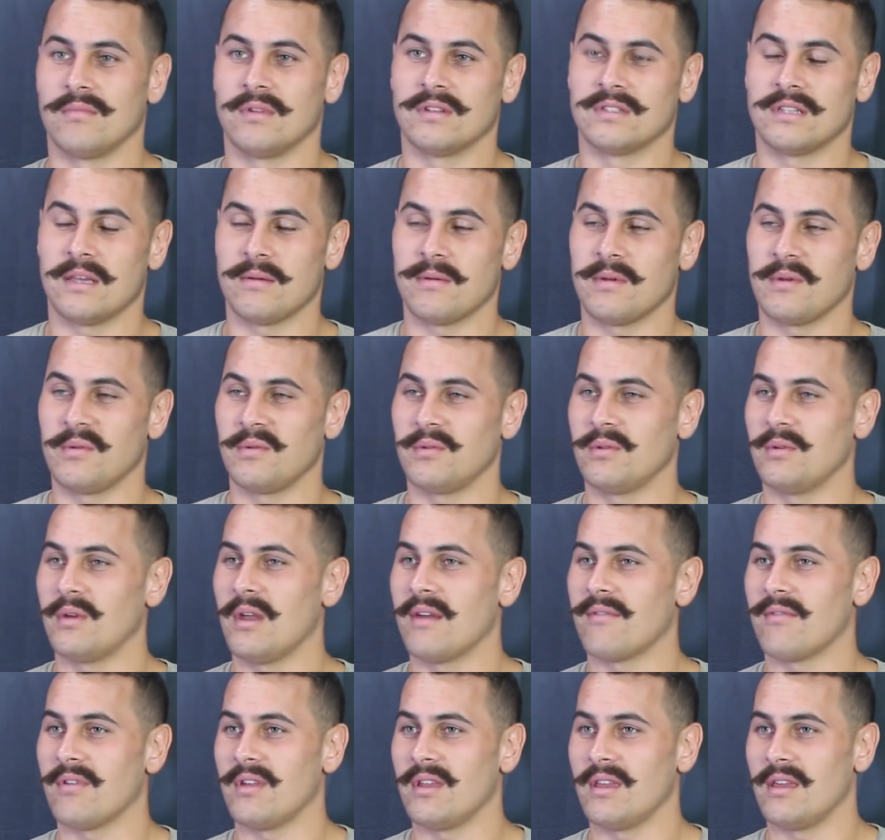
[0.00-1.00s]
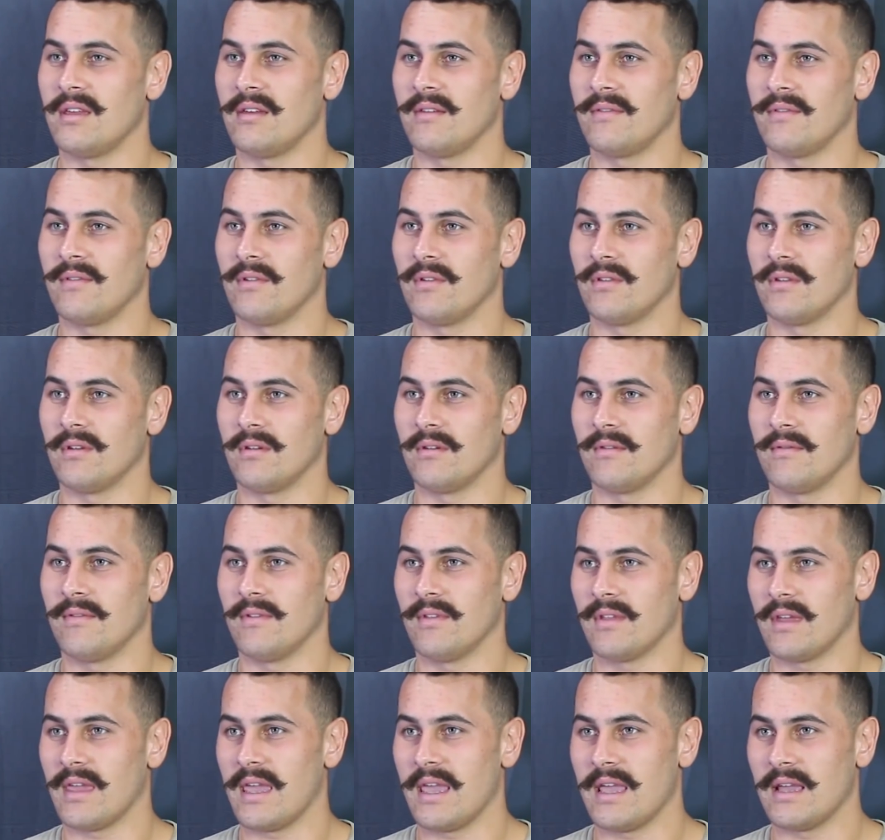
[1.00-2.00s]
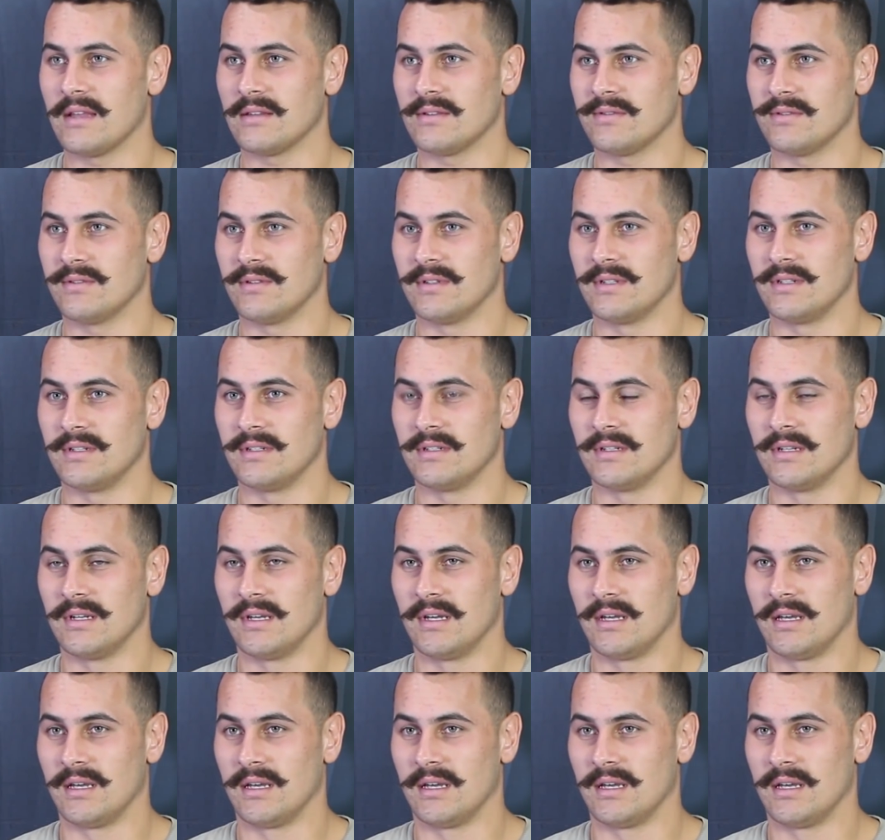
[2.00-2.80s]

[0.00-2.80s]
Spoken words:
something we would do every year for the council, and